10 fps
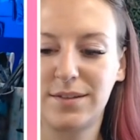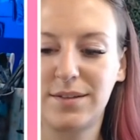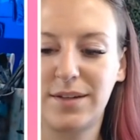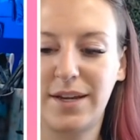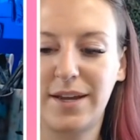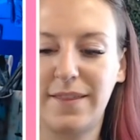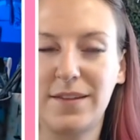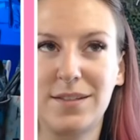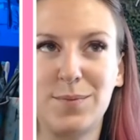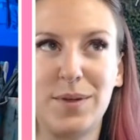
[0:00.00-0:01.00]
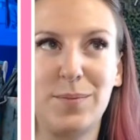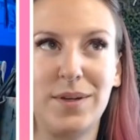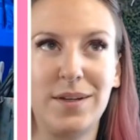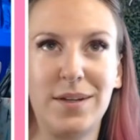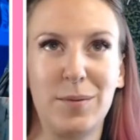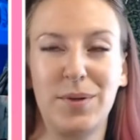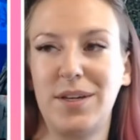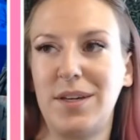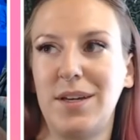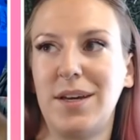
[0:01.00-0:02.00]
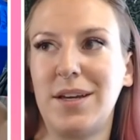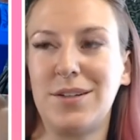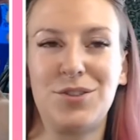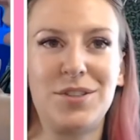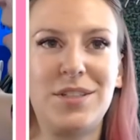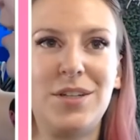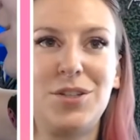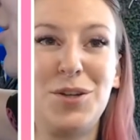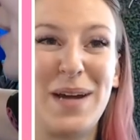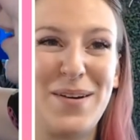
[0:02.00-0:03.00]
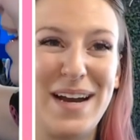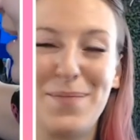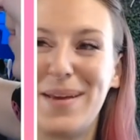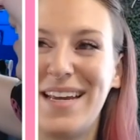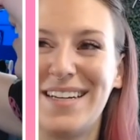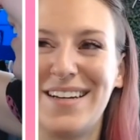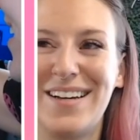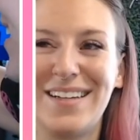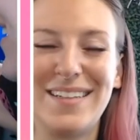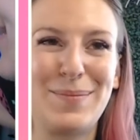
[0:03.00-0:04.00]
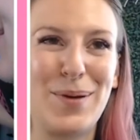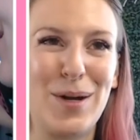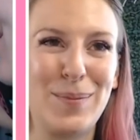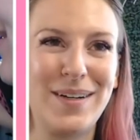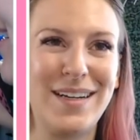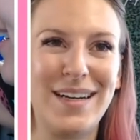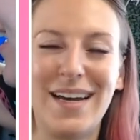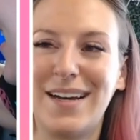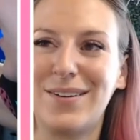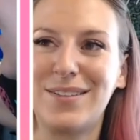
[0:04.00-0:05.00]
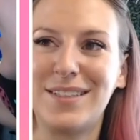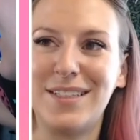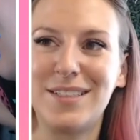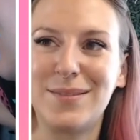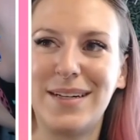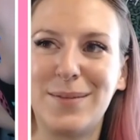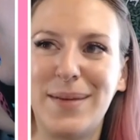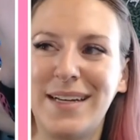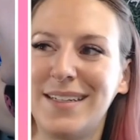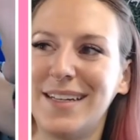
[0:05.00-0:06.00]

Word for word: Again, this is me being nitpicky and just teaching you how I paint, not properly how to teach someone how to paint.